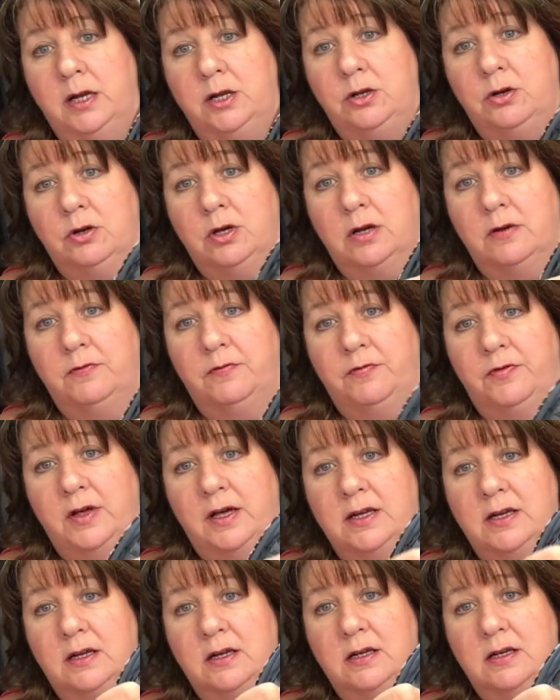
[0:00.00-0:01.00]
and you can
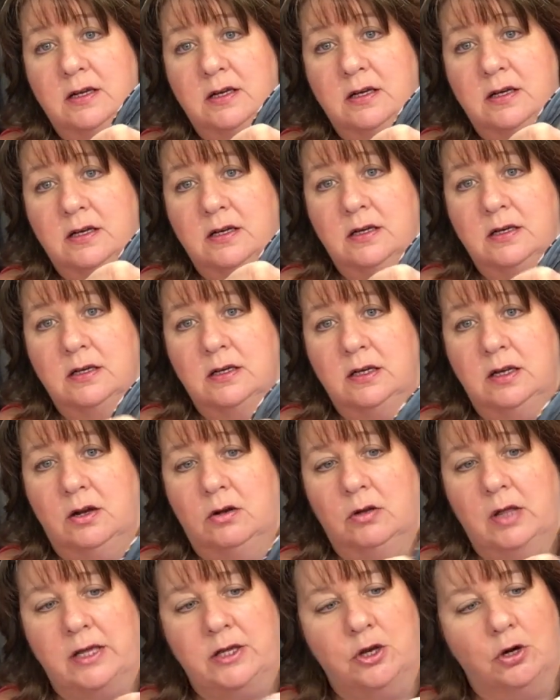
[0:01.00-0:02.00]
fit, you
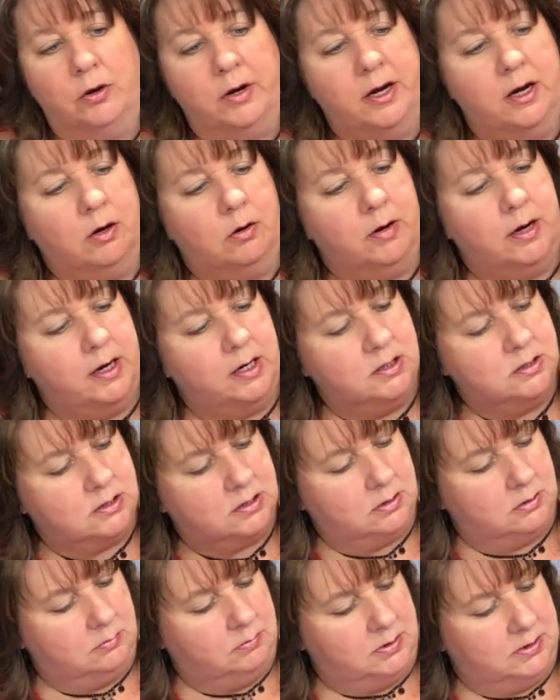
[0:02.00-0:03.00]
know, like your
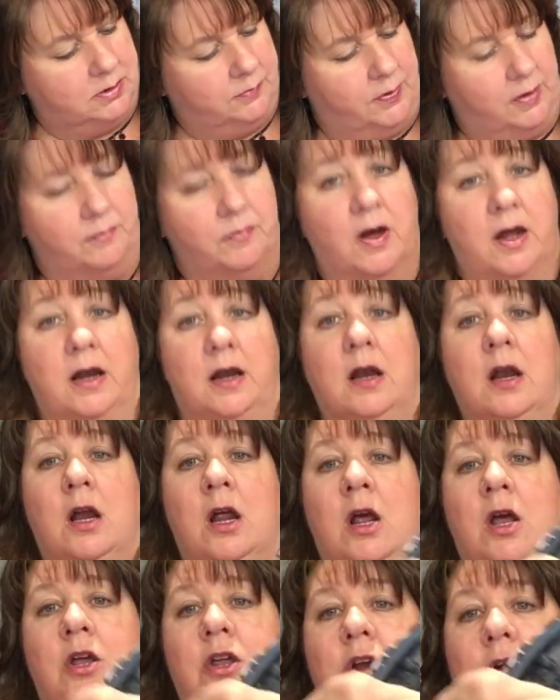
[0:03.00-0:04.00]
earrings. Let me see if I can find it.
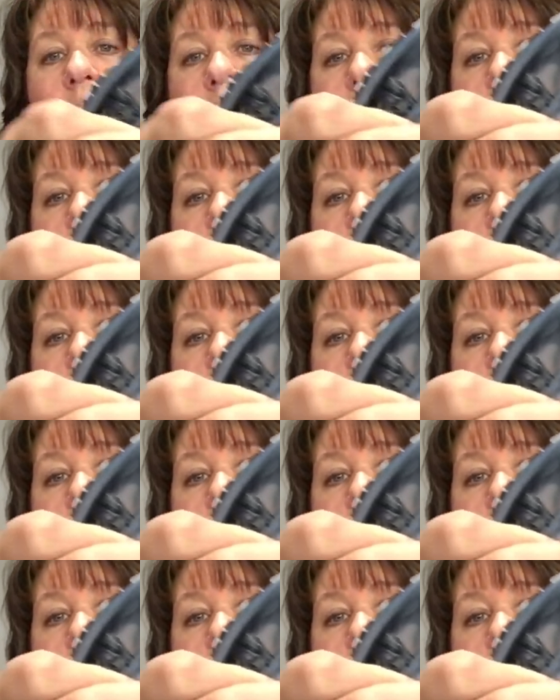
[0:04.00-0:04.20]
Your